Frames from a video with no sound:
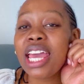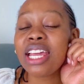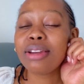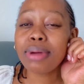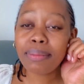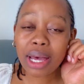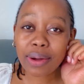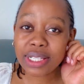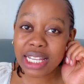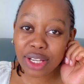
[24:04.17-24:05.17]
remember I
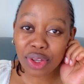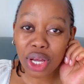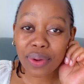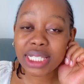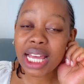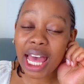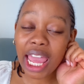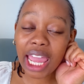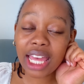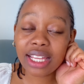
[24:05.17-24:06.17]
was telling you I was
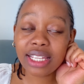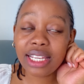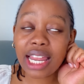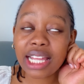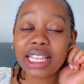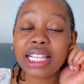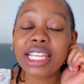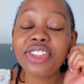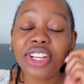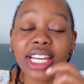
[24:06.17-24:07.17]
high. Like
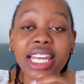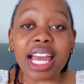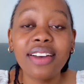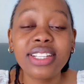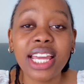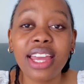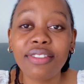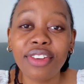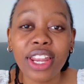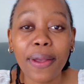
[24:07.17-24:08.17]
literally after
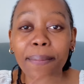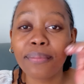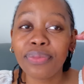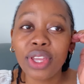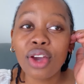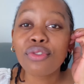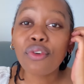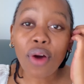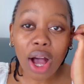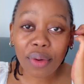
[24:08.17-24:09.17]
every
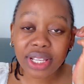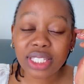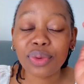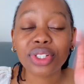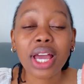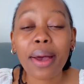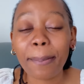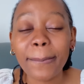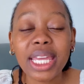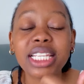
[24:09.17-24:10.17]
4 hours they would
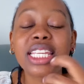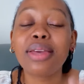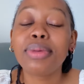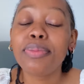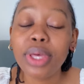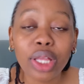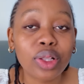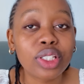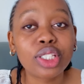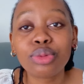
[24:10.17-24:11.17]
come and give me
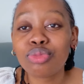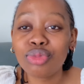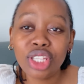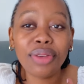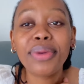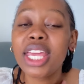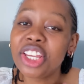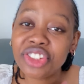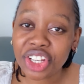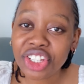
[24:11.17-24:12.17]
pills, give me an
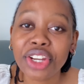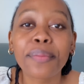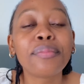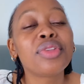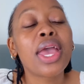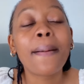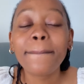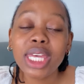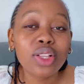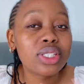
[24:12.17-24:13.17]
injection.
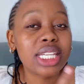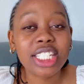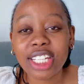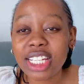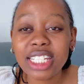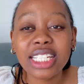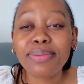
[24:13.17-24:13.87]
Pills injection.